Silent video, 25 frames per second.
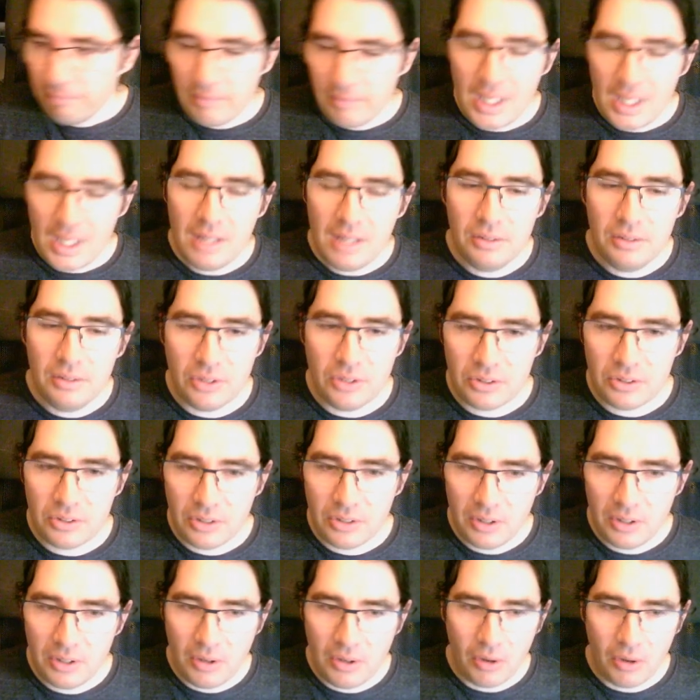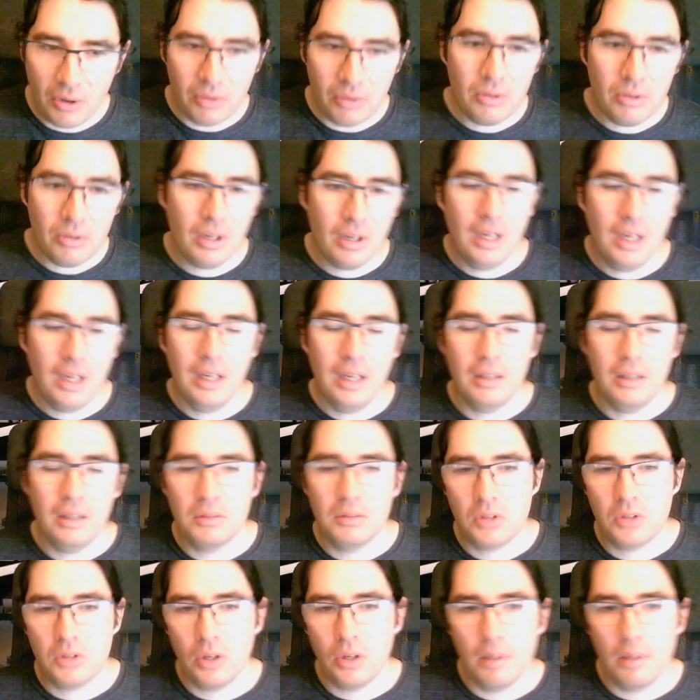just so you know, and I'm
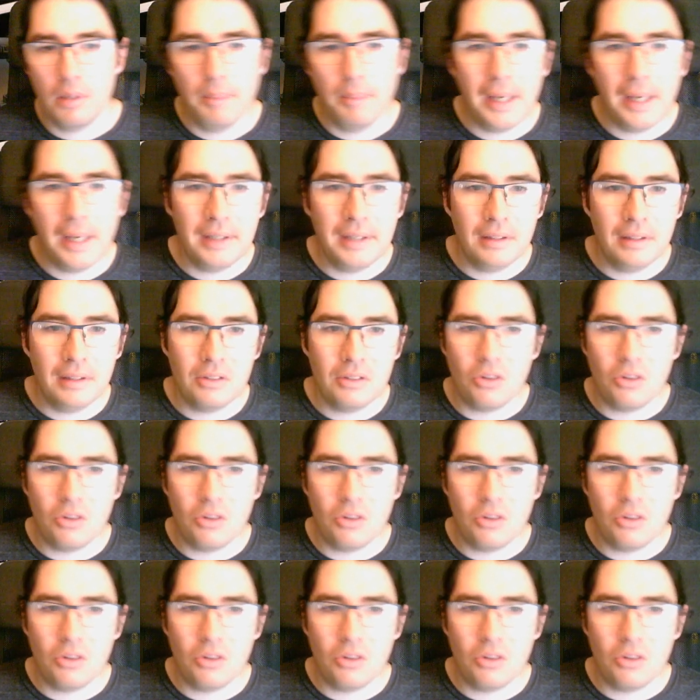trying to bake it into